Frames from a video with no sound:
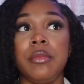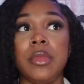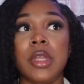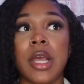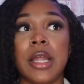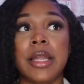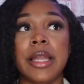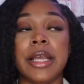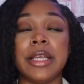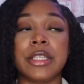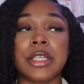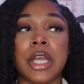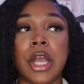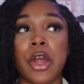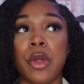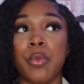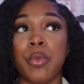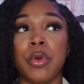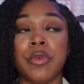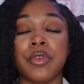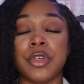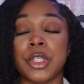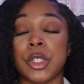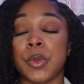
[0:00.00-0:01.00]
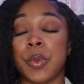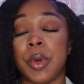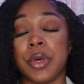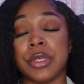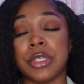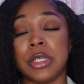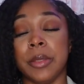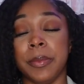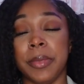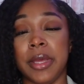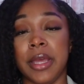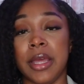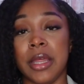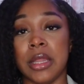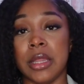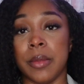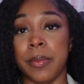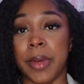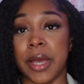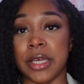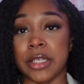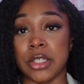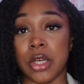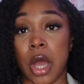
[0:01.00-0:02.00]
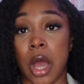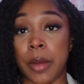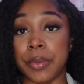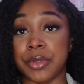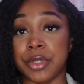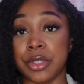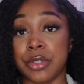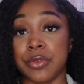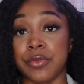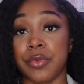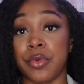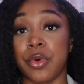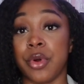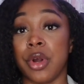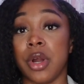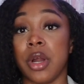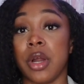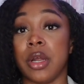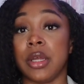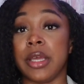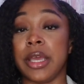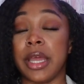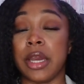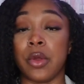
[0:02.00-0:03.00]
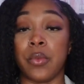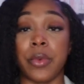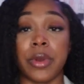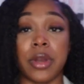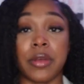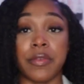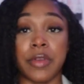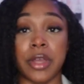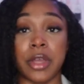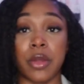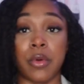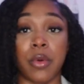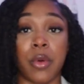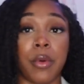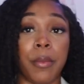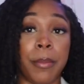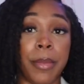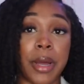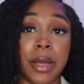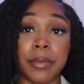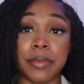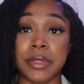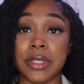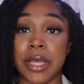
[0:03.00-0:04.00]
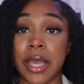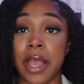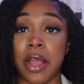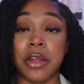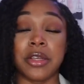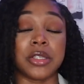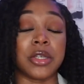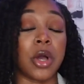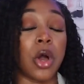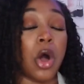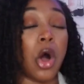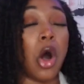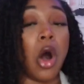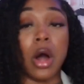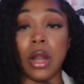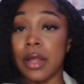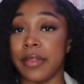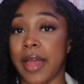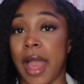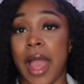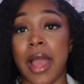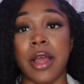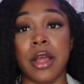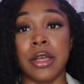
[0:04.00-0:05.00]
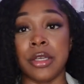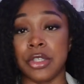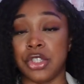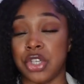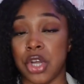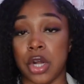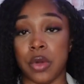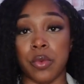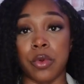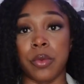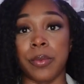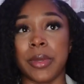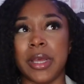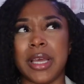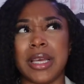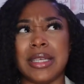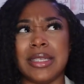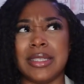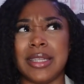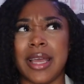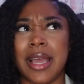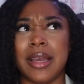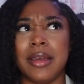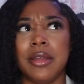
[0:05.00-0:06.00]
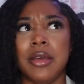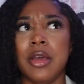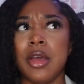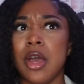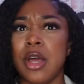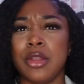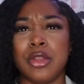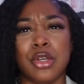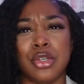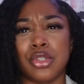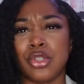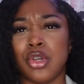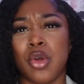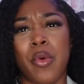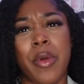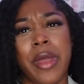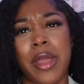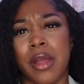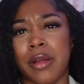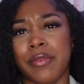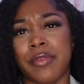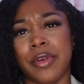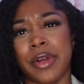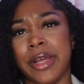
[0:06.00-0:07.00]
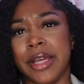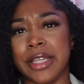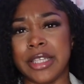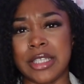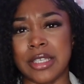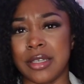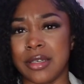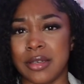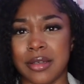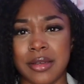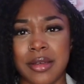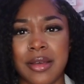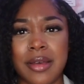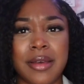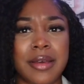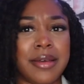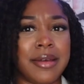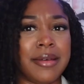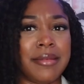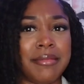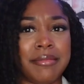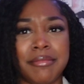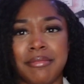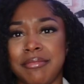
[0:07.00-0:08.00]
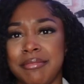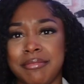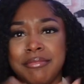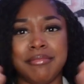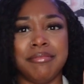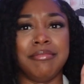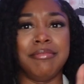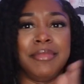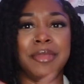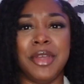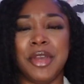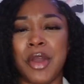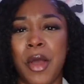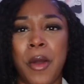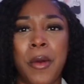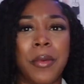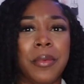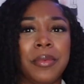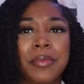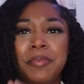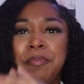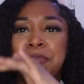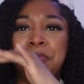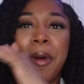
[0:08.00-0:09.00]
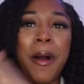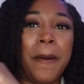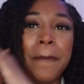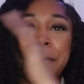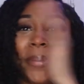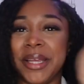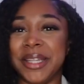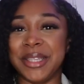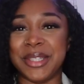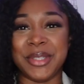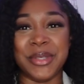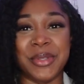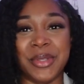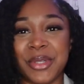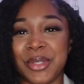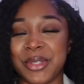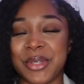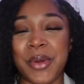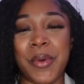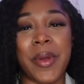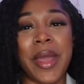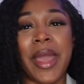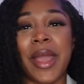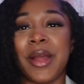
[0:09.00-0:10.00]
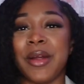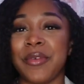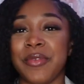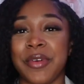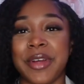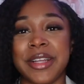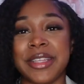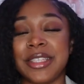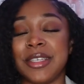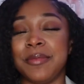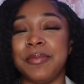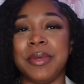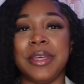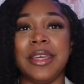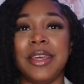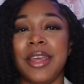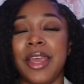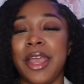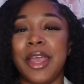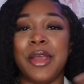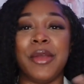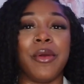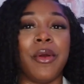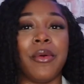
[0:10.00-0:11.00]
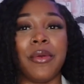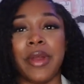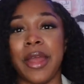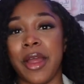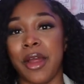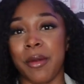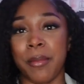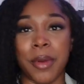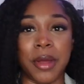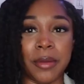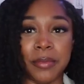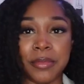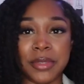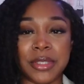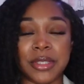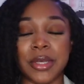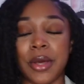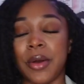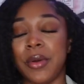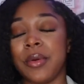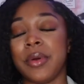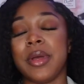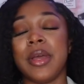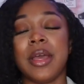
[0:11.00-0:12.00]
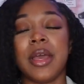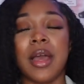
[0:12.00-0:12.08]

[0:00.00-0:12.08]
laser hair removal is supposed to be the best option for getting rid of ingrown bumps, hairs, all of that in general, because then there's no hair for it to, you know, bump into. There's no hair for it to be ingrown hair bumps. So